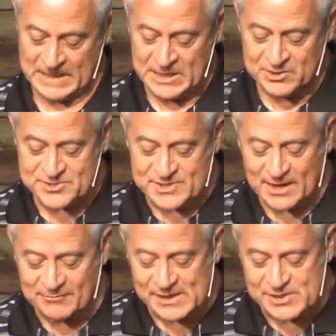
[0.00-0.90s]
You know,
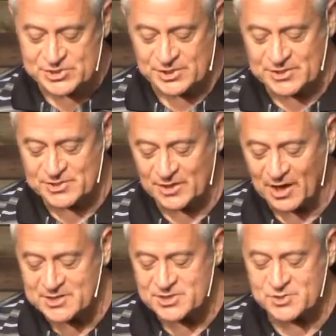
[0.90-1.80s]
salvation is
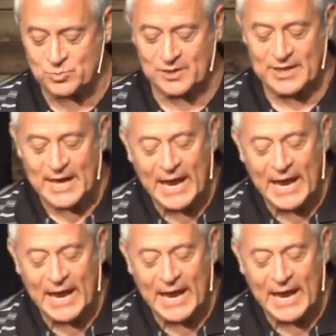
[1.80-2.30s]
not just what